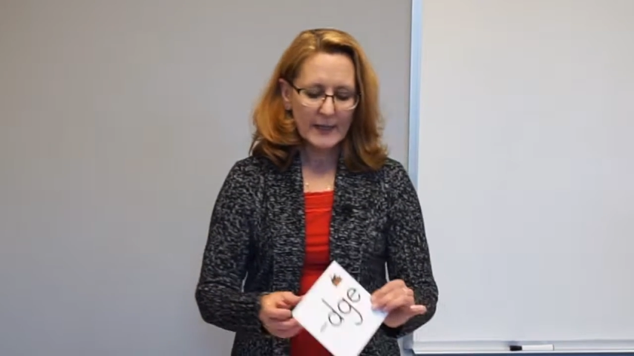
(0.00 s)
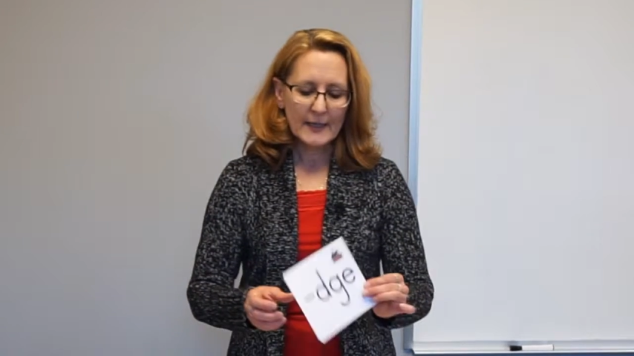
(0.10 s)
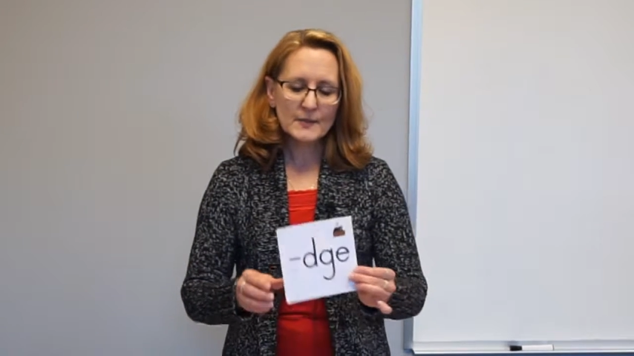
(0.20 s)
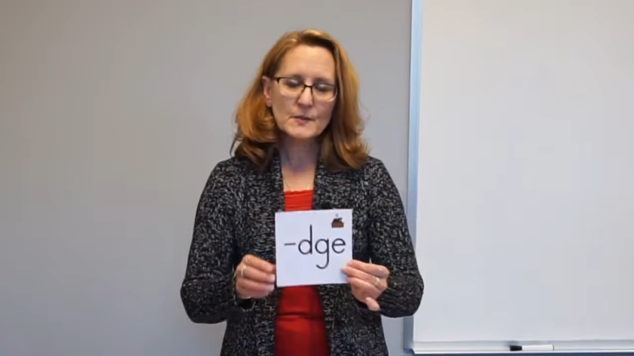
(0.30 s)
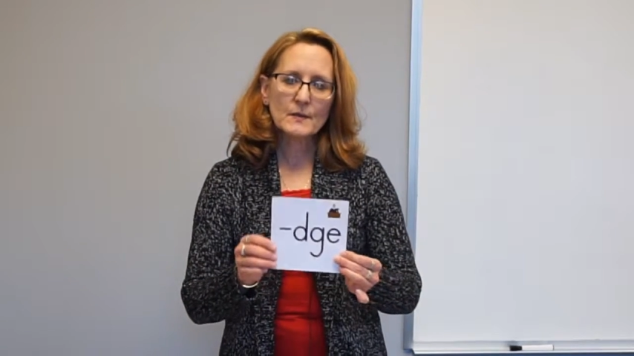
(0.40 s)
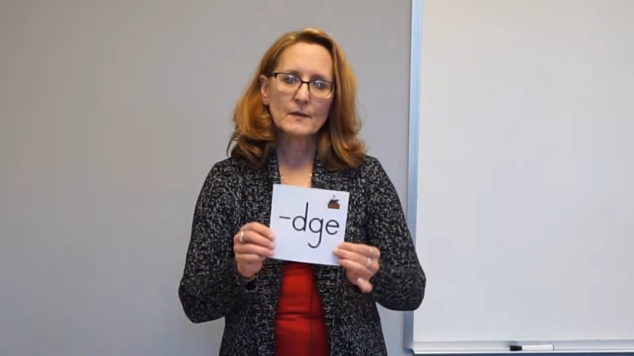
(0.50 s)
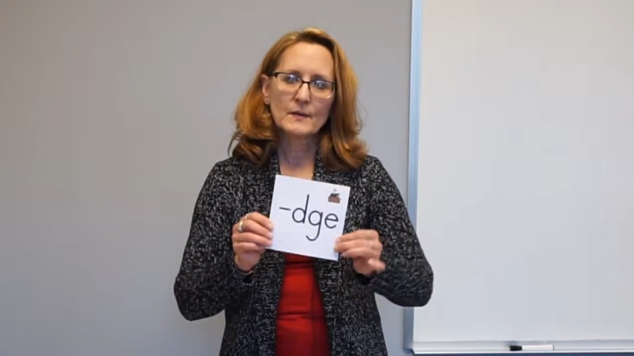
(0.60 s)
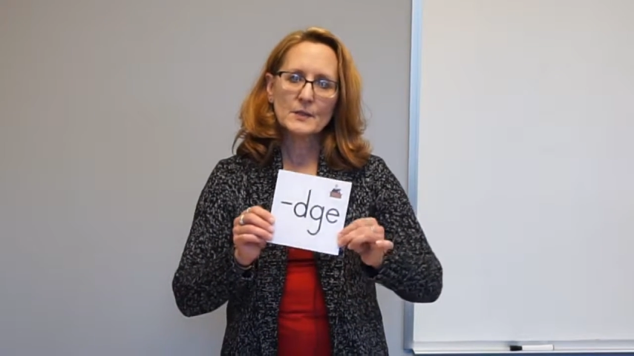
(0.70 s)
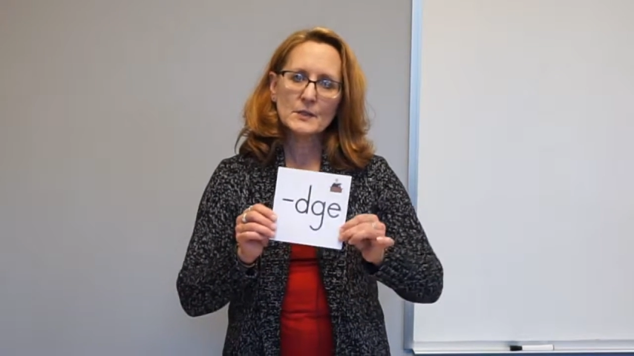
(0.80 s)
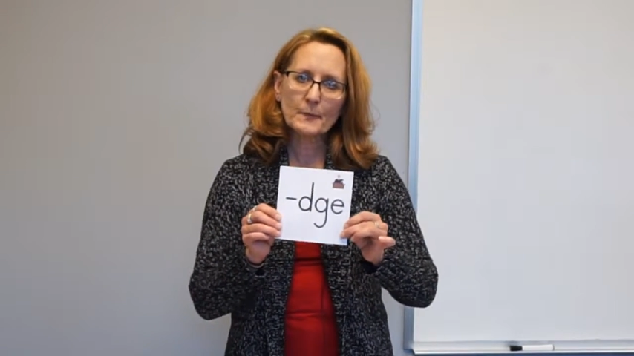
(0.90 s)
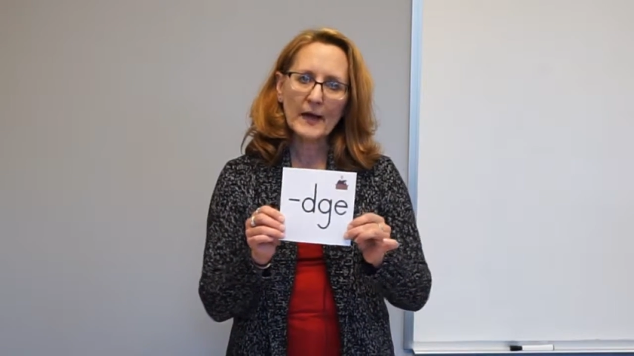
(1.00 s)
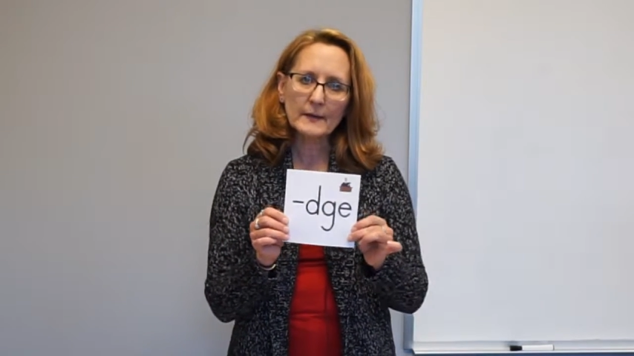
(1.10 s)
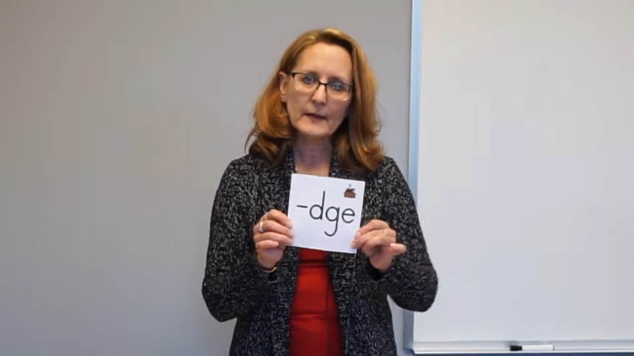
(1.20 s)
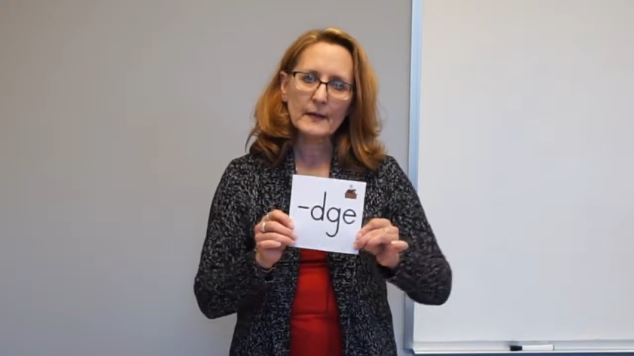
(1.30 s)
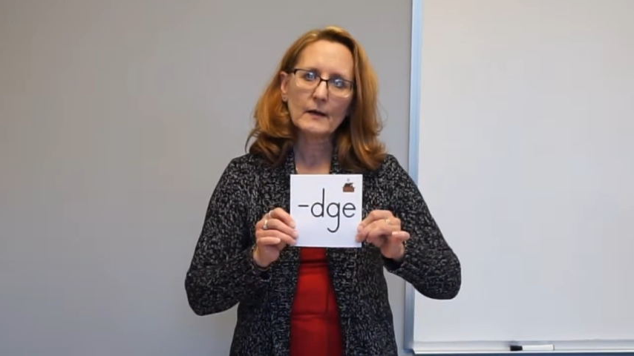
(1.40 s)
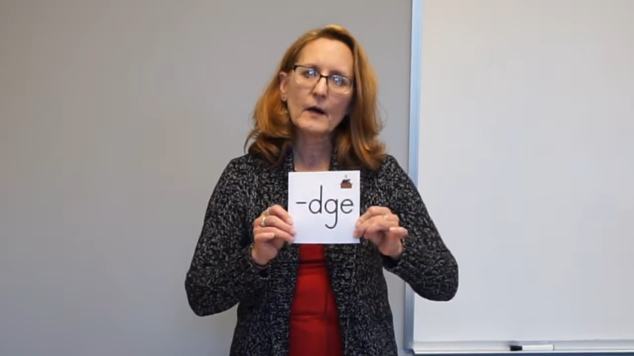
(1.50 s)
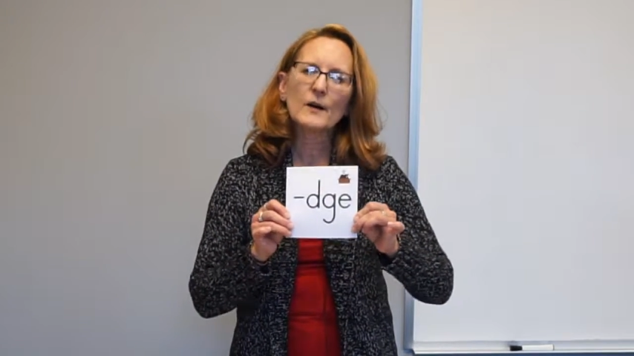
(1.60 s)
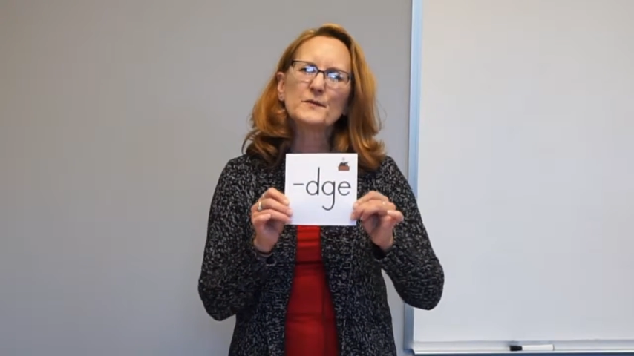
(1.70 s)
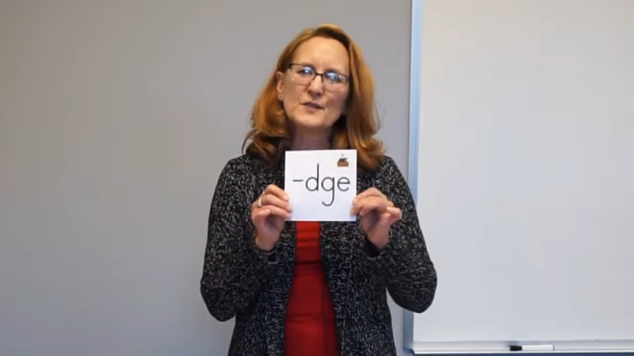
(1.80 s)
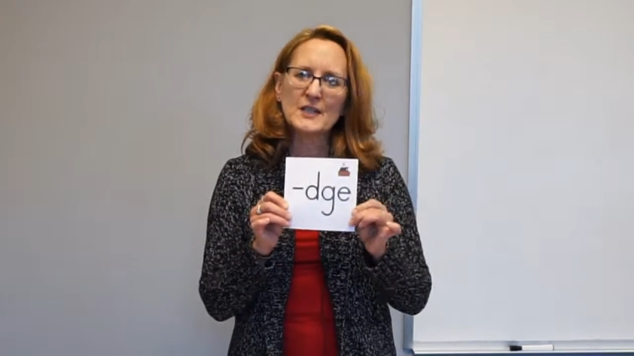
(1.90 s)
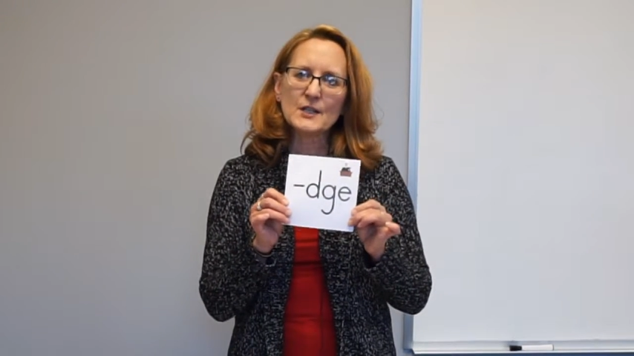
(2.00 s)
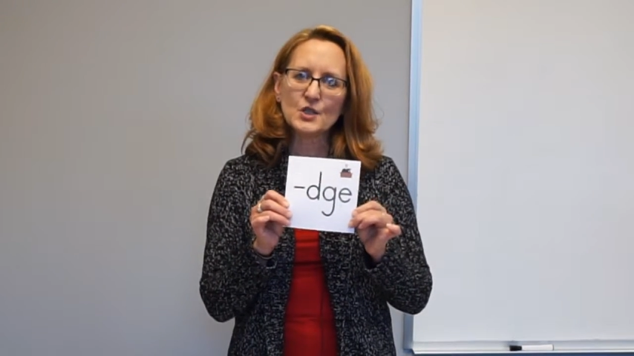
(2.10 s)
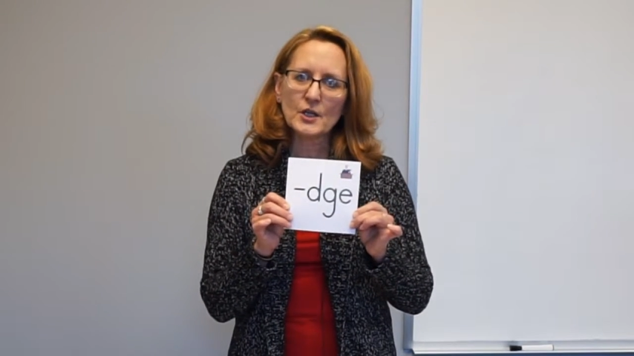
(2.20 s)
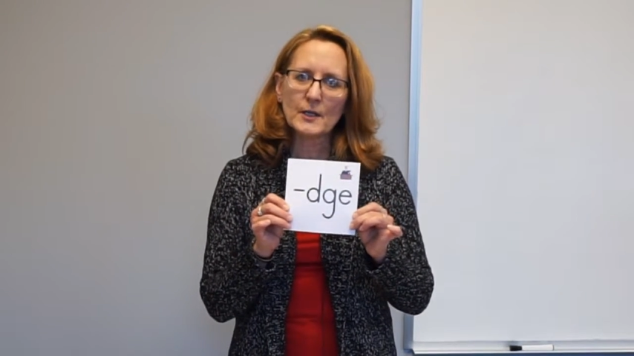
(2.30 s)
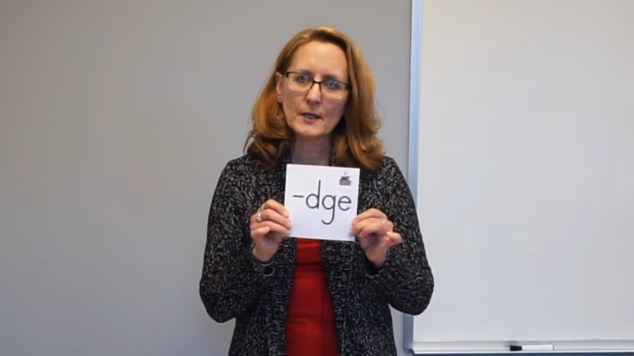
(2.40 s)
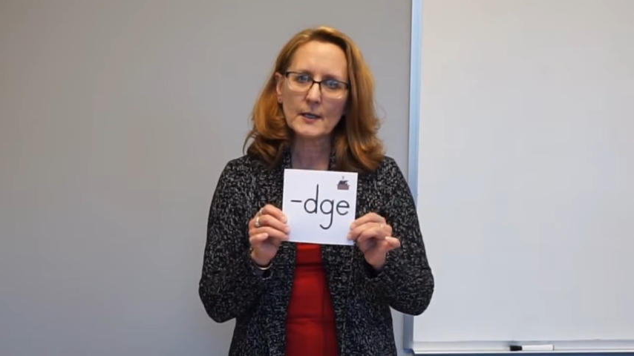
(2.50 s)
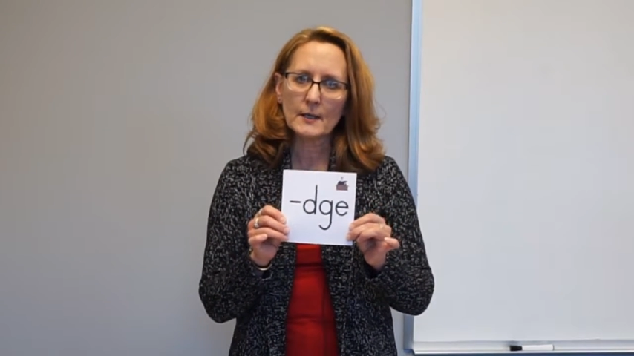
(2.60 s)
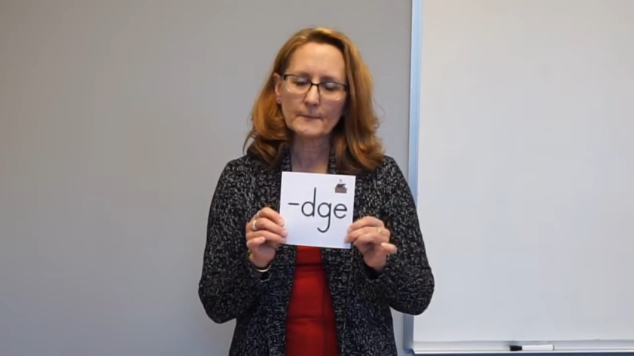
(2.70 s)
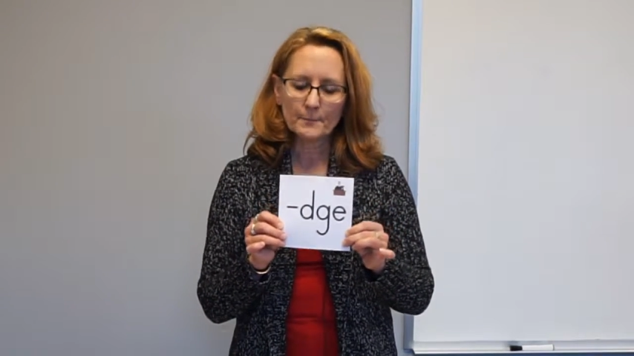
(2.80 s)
is the spelling of DGE.